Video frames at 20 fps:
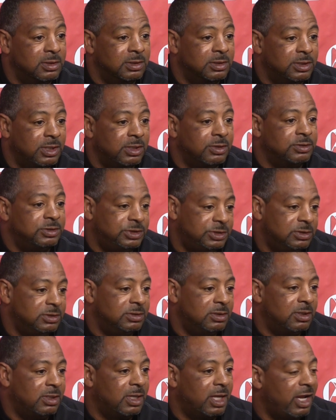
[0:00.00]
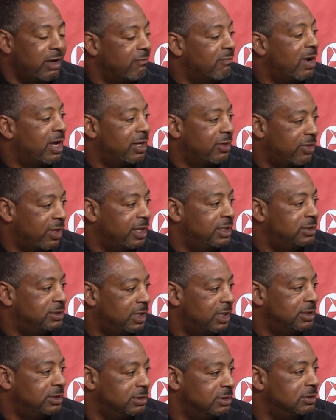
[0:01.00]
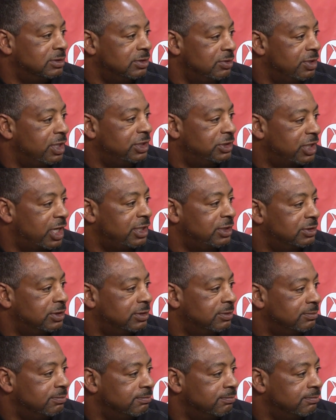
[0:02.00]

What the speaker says: you know, everybody thinks that you need change.